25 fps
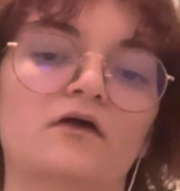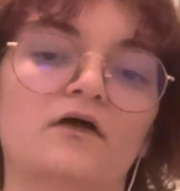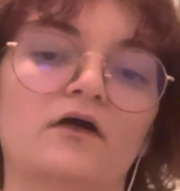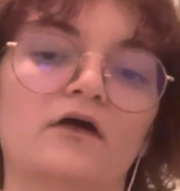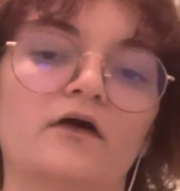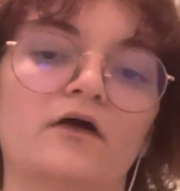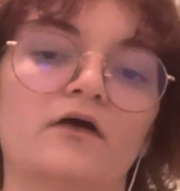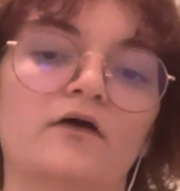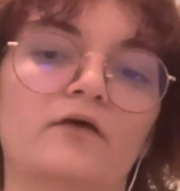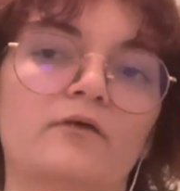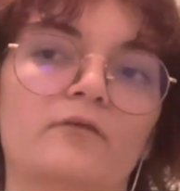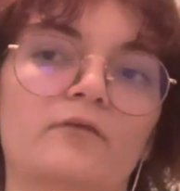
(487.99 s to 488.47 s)

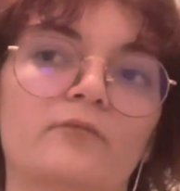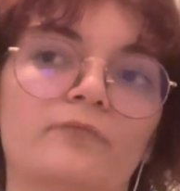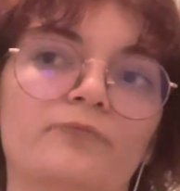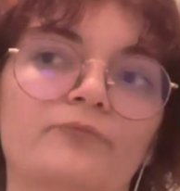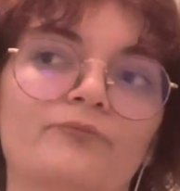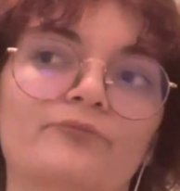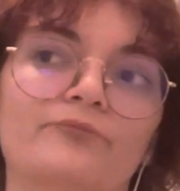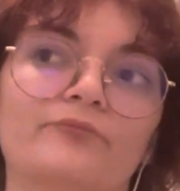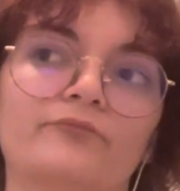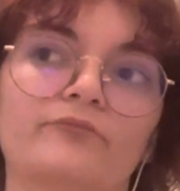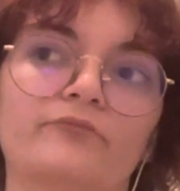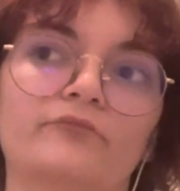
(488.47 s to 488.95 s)
I
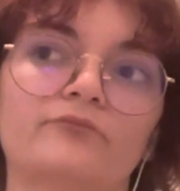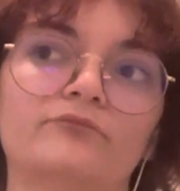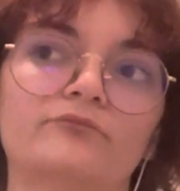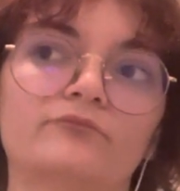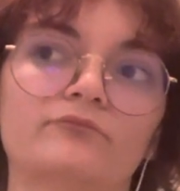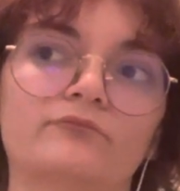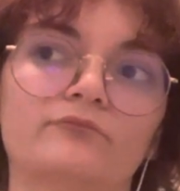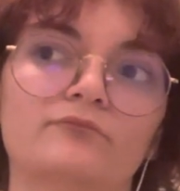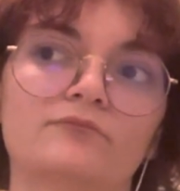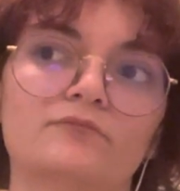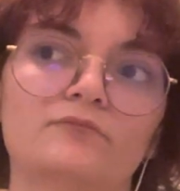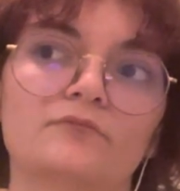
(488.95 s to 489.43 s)

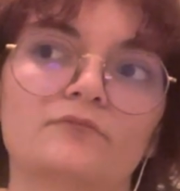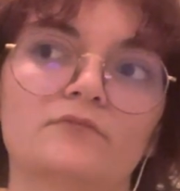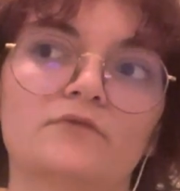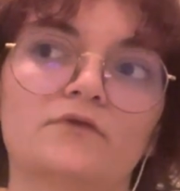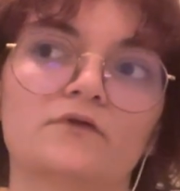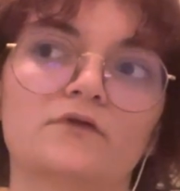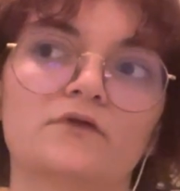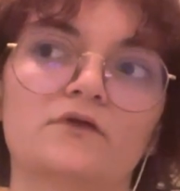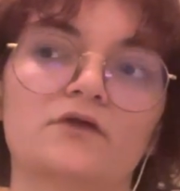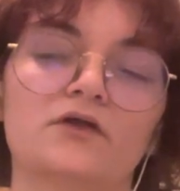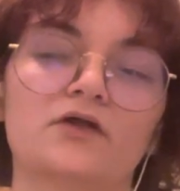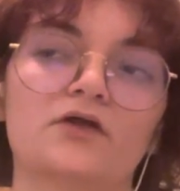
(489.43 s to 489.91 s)

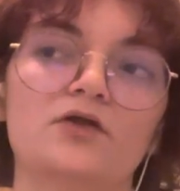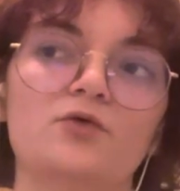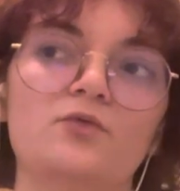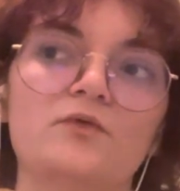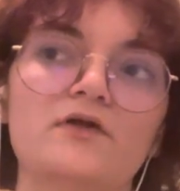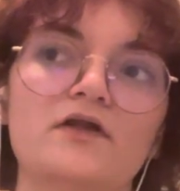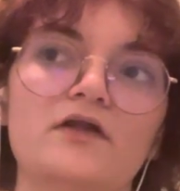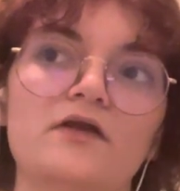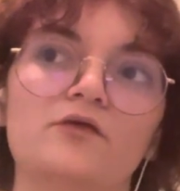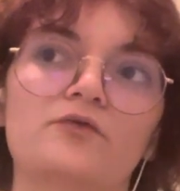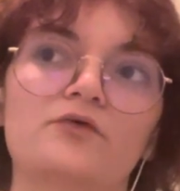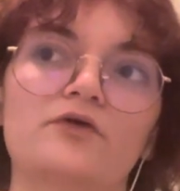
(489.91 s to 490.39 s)
don't
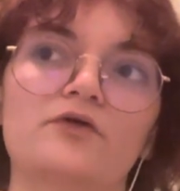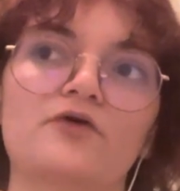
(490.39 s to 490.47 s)
want anyone